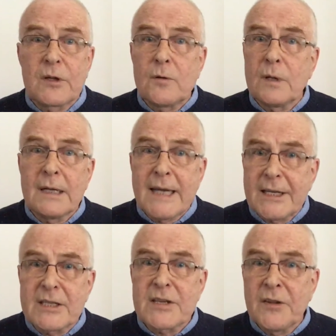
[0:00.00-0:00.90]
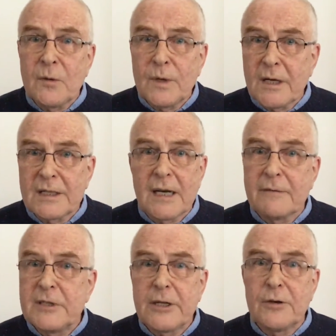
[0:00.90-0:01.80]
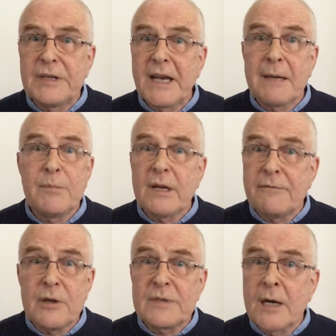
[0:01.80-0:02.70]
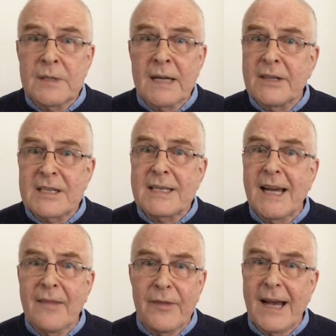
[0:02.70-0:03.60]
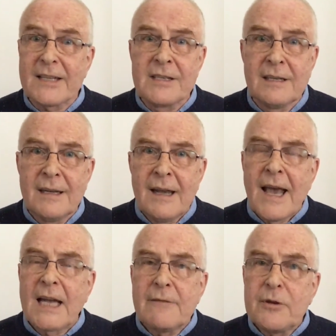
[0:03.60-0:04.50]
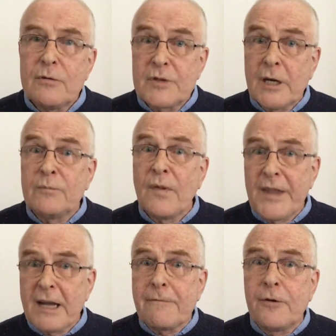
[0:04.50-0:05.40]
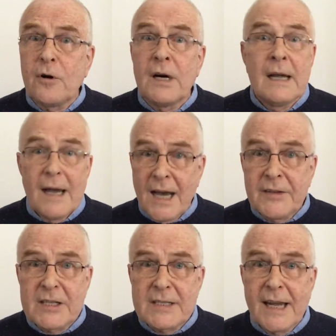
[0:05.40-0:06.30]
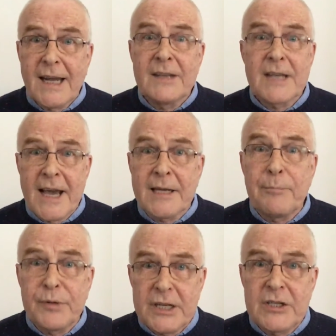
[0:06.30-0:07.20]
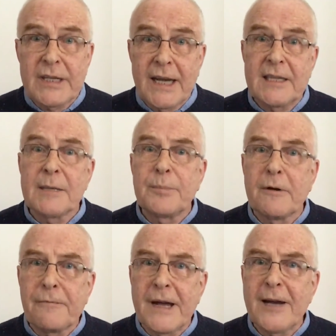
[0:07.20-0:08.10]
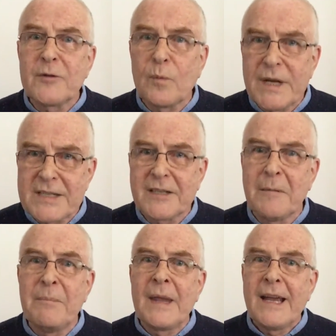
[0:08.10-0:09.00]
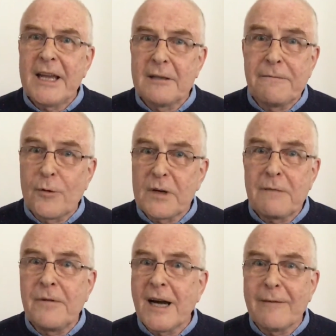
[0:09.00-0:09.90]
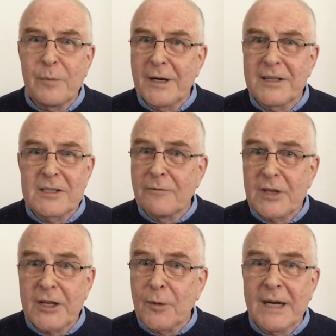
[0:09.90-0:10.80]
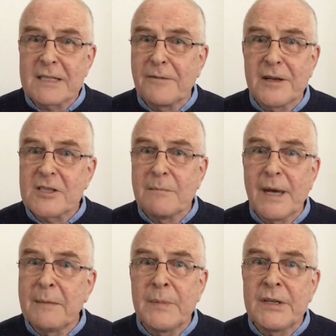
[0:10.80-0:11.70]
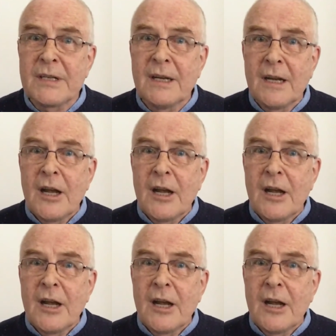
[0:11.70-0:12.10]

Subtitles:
with all the letters in the world after your name, but if you don't understand that, and if you don't, therefore, understand and appreciate the profound wisdom in the 45 words of the US First Amendment,